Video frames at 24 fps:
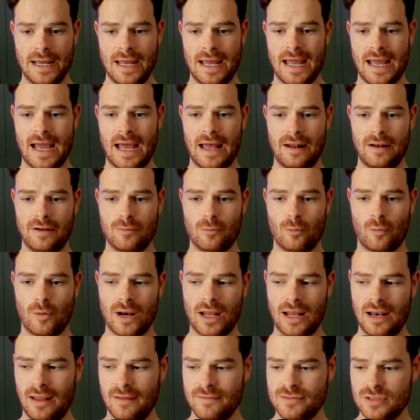And what I
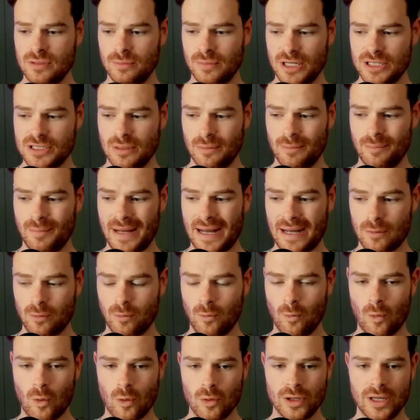love so much about
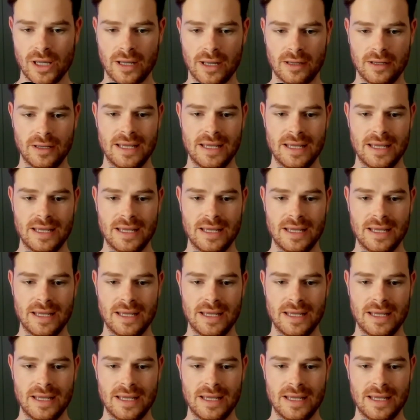walking